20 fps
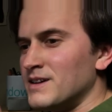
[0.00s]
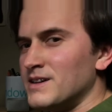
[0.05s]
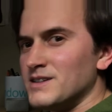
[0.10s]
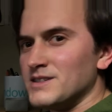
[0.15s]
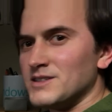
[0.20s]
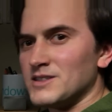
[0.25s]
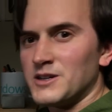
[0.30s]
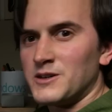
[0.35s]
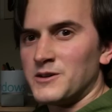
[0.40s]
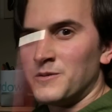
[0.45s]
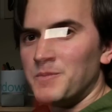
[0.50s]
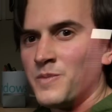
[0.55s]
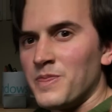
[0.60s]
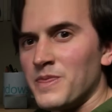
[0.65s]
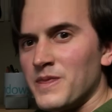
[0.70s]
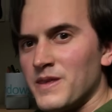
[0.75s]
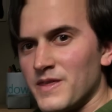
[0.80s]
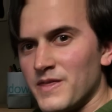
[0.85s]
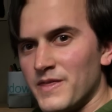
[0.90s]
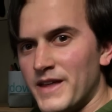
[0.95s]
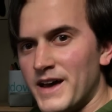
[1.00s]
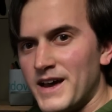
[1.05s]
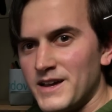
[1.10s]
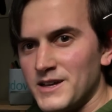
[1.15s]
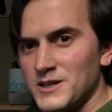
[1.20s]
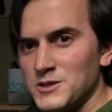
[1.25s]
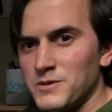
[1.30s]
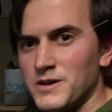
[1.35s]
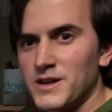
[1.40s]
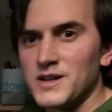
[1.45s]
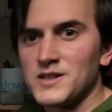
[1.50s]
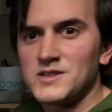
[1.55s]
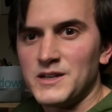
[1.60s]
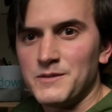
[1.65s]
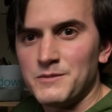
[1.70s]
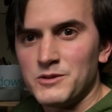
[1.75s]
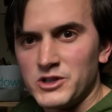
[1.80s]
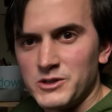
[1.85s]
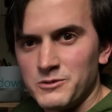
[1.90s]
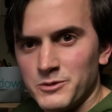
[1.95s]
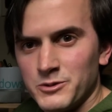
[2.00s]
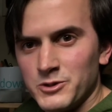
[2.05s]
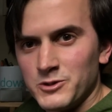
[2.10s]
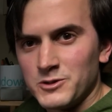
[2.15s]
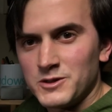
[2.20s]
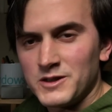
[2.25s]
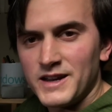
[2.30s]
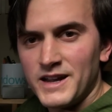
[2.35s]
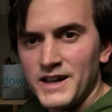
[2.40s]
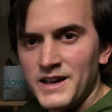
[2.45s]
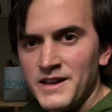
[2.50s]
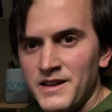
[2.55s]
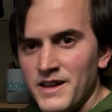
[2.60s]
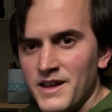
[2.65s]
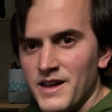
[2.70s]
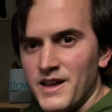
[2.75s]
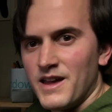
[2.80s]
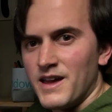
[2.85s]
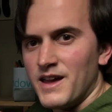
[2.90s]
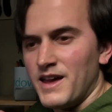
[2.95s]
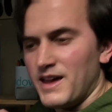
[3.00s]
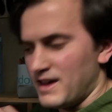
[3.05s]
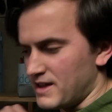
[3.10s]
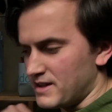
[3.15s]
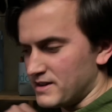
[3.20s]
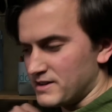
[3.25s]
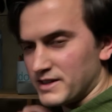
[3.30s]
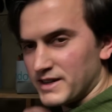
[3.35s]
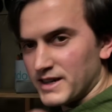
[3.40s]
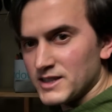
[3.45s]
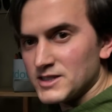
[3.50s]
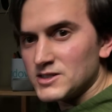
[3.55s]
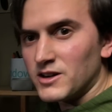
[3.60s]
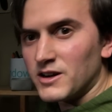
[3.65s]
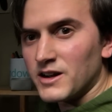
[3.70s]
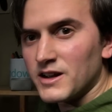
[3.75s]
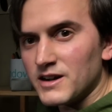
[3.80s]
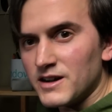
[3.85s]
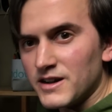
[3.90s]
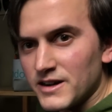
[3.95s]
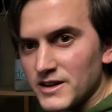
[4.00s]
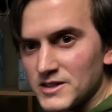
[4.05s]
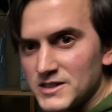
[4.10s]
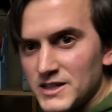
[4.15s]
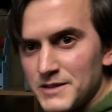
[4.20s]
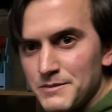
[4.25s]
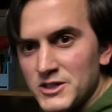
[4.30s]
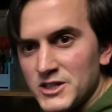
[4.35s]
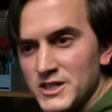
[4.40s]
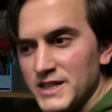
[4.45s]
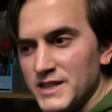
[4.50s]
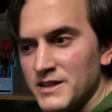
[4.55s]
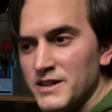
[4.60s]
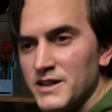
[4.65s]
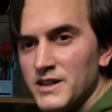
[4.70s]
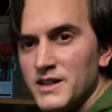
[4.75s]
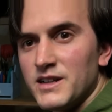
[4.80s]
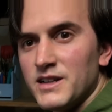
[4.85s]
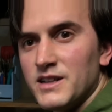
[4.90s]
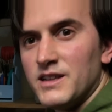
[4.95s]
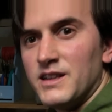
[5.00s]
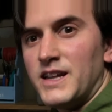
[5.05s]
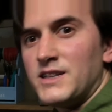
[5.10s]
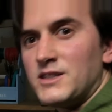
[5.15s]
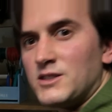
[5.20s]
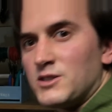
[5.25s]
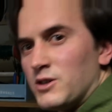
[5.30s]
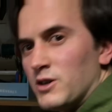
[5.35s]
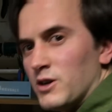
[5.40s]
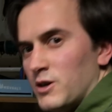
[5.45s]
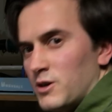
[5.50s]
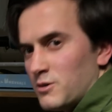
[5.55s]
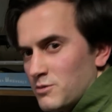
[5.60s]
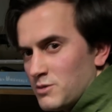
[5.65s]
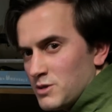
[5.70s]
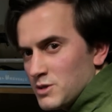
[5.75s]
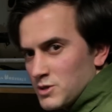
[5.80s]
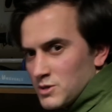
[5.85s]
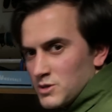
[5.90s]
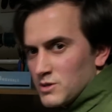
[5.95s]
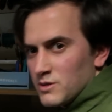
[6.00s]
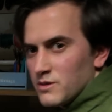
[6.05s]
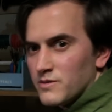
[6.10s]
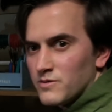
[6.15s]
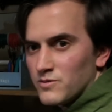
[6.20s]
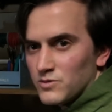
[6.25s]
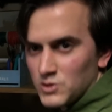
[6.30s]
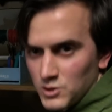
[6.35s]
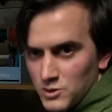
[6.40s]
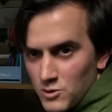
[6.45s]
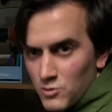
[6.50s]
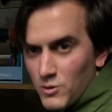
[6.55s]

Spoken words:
So that is what our state machine will do today. And to get started on our state machine, let's go to the